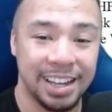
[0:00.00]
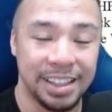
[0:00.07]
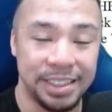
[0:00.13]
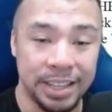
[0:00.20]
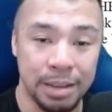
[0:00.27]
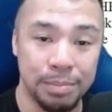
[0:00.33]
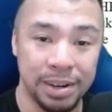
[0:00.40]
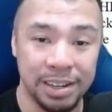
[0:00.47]

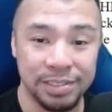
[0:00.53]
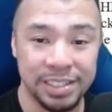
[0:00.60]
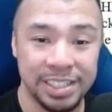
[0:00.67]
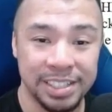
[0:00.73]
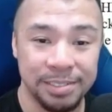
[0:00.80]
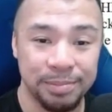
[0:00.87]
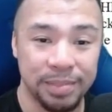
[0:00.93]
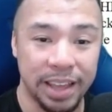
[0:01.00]

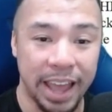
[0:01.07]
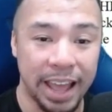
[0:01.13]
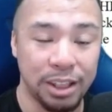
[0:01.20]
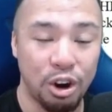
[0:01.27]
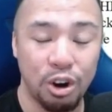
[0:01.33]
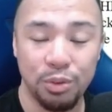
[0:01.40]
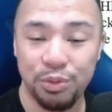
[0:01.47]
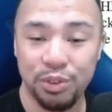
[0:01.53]
debuffs and
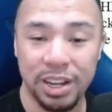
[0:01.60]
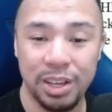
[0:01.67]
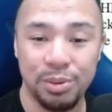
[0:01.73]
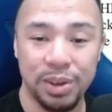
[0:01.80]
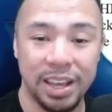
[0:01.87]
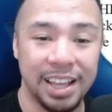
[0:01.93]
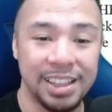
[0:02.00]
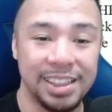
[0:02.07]
hopefully
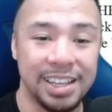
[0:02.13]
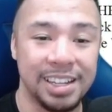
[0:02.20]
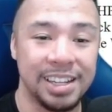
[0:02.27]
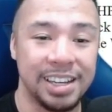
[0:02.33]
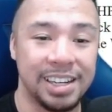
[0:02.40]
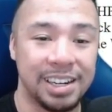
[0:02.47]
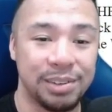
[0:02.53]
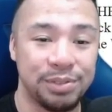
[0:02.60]
we can deal
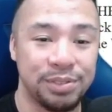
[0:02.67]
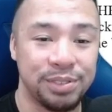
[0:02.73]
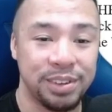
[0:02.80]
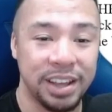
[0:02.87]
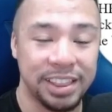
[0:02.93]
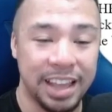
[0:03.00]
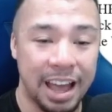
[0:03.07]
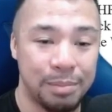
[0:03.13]
enough
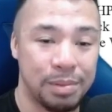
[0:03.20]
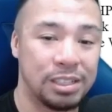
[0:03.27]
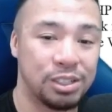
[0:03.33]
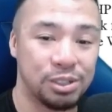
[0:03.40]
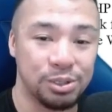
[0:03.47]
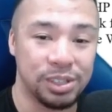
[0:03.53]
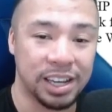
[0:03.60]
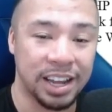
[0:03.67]

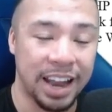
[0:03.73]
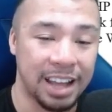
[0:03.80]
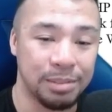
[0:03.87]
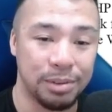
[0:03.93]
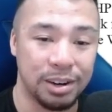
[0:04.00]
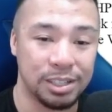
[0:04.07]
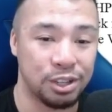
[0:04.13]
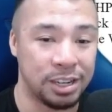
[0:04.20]
damage to the clan
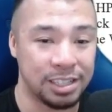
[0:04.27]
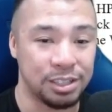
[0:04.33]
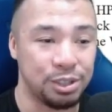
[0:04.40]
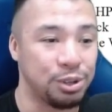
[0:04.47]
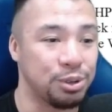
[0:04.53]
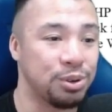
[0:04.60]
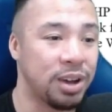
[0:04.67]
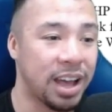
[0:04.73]
boss, to this
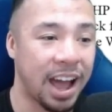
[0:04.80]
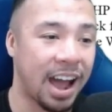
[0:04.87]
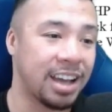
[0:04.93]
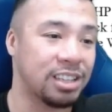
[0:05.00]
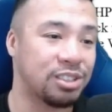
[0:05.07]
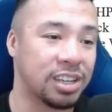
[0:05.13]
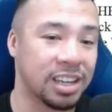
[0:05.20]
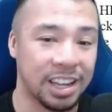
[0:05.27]
new
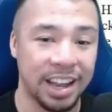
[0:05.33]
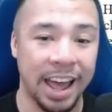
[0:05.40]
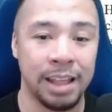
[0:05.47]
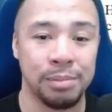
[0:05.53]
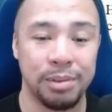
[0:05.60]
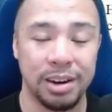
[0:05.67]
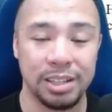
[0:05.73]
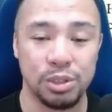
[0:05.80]
Hydra
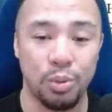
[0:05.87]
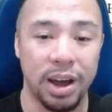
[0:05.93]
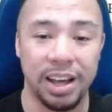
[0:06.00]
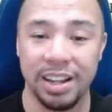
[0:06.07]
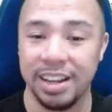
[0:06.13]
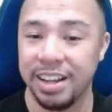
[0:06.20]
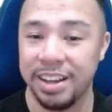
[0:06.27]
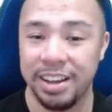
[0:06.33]
clan boss,
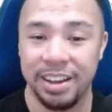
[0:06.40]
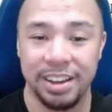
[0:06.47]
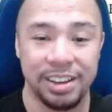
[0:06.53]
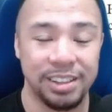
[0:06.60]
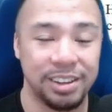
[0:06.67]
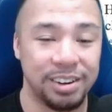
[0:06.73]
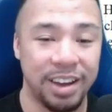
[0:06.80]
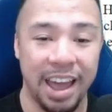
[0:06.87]
while
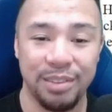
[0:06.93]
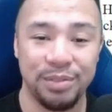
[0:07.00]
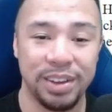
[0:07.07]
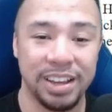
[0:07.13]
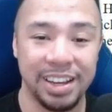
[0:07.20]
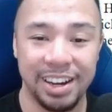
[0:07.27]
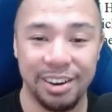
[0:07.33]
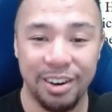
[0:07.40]
you know
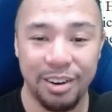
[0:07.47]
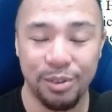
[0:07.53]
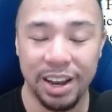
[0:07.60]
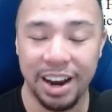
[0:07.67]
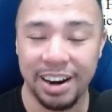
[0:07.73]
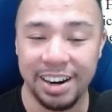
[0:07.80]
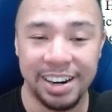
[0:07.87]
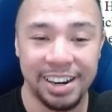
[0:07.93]
having uh,
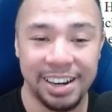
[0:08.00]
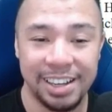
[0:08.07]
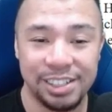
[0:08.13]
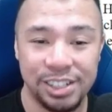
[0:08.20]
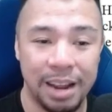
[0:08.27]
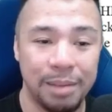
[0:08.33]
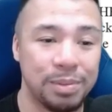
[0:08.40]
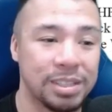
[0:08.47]
while our
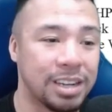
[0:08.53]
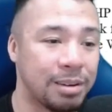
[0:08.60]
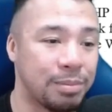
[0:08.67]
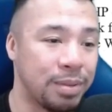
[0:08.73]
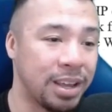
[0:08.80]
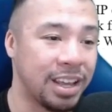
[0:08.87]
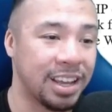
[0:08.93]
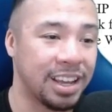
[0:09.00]
champions are
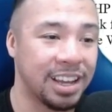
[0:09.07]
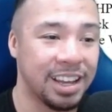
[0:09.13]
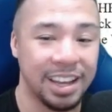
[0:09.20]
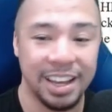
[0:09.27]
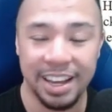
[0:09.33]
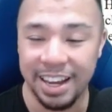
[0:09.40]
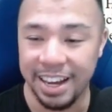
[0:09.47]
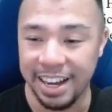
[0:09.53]
being
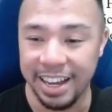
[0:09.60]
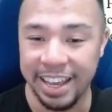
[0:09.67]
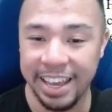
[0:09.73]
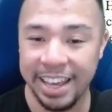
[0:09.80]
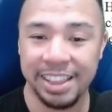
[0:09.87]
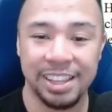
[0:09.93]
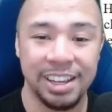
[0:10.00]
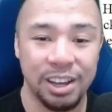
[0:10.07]
uh,
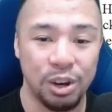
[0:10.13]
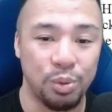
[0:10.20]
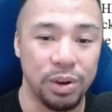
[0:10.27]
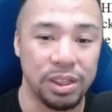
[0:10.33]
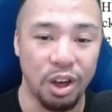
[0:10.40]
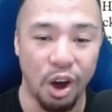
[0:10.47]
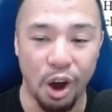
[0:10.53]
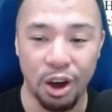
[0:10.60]
hit
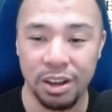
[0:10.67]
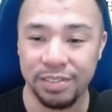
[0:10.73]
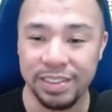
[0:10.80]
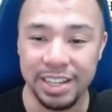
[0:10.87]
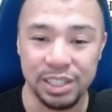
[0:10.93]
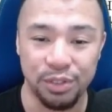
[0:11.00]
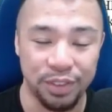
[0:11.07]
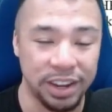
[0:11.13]
with all of
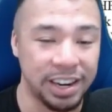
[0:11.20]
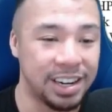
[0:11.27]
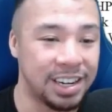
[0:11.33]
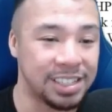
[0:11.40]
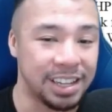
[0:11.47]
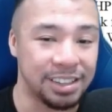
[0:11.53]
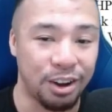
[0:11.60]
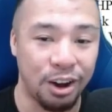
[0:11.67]
these
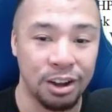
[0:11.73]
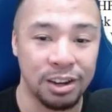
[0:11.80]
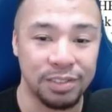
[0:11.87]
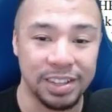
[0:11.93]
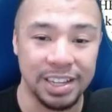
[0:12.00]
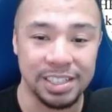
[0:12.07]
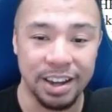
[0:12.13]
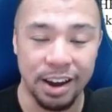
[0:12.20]
fears and all
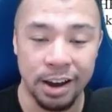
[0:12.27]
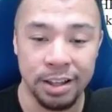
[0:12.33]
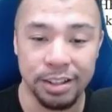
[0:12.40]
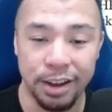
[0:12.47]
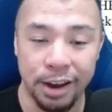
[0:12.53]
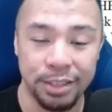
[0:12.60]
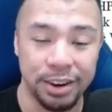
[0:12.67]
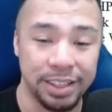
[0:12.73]
of these uh,
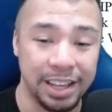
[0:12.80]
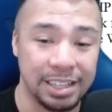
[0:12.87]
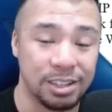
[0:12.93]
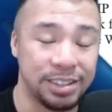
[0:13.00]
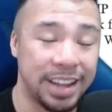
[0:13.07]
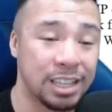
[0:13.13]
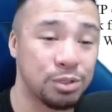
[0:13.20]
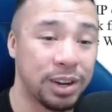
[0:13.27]
other things. So
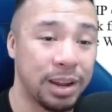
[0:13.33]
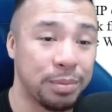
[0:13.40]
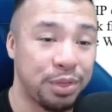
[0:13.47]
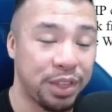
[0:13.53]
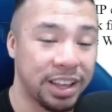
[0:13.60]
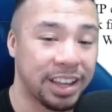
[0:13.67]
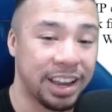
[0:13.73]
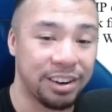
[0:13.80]
that's what I'm
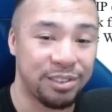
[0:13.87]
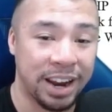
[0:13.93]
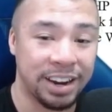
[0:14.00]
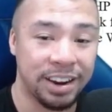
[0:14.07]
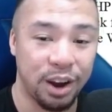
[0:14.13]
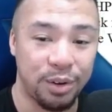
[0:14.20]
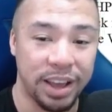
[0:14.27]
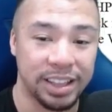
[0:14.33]
thinking right
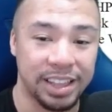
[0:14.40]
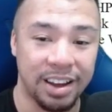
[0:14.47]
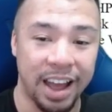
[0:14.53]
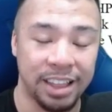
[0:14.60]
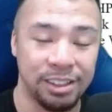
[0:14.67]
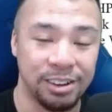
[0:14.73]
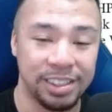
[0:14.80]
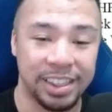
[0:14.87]
right now.
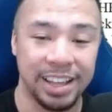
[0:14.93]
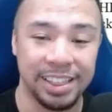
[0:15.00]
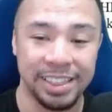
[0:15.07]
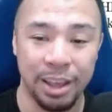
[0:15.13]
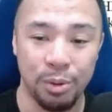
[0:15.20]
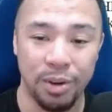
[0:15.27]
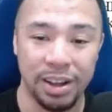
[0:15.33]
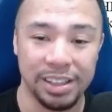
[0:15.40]
I don't think
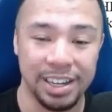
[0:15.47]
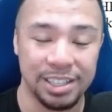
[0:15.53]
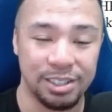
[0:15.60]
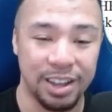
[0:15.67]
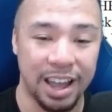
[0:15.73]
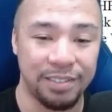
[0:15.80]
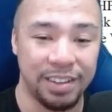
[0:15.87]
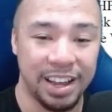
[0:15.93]
they want us
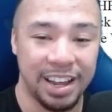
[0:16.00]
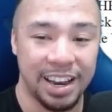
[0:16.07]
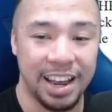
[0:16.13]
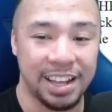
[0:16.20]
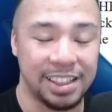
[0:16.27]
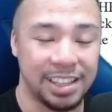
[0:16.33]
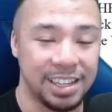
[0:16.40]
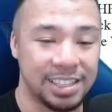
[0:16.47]
to have
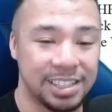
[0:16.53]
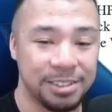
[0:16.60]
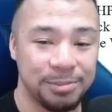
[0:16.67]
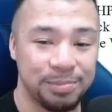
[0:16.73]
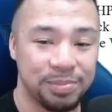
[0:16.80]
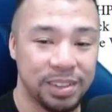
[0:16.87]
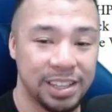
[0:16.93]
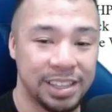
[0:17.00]
like this
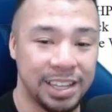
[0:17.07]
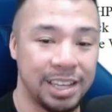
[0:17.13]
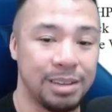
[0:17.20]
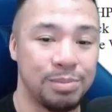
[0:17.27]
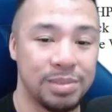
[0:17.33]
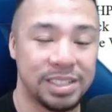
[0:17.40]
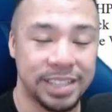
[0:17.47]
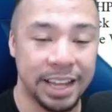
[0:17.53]

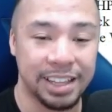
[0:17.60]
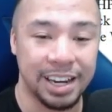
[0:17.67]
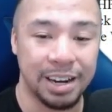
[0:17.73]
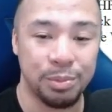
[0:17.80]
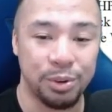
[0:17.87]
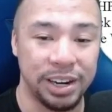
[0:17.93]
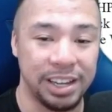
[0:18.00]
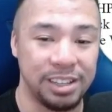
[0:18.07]
team set
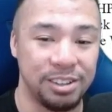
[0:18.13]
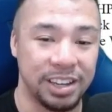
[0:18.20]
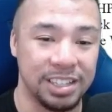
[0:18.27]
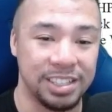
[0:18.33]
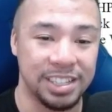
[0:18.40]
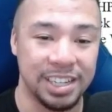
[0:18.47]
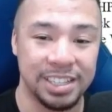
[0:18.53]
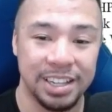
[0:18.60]
up wherein you
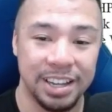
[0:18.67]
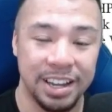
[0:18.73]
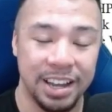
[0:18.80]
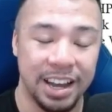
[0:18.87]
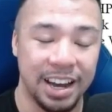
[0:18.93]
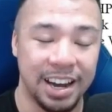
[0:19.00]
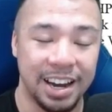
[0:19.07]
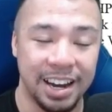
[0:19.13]
can just
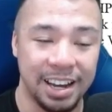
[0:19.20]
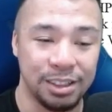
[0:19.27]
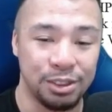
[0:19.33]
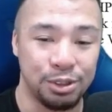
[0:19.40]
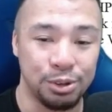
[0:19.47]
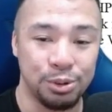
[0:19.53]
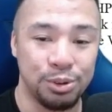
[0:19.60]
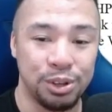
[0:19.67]
uh,
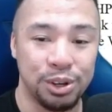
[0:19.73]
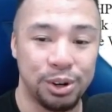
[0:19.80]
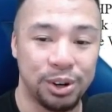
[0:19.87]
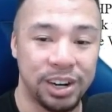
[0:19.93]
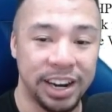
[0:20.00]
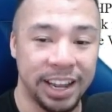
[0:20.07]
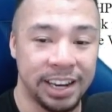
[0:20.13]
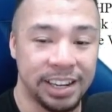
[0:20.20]
do
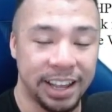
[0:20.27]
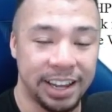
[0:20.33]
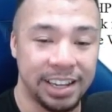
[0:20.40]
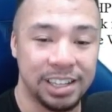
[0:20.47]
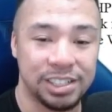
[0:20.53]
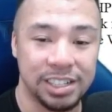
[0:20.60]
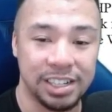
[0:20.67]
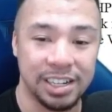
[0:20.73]
your
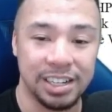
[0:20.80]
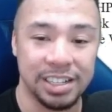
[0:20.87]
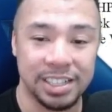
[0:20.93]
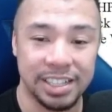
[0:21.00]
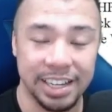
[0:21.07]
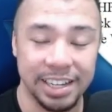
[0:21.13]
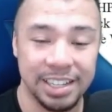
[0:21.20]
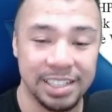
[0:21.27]
initial
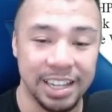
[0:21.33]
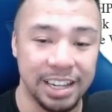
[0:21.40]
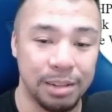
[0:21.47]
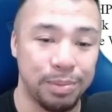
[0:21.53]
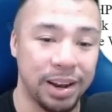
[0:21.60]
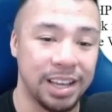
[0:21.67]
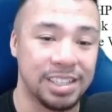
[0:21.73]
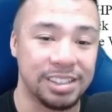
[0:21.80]
skills and then
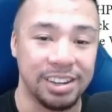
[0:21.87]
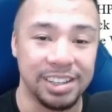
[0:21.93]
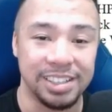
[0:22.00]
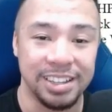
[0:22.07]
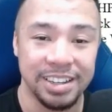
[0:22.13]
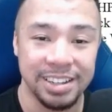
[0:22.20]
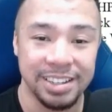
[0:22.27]
place it on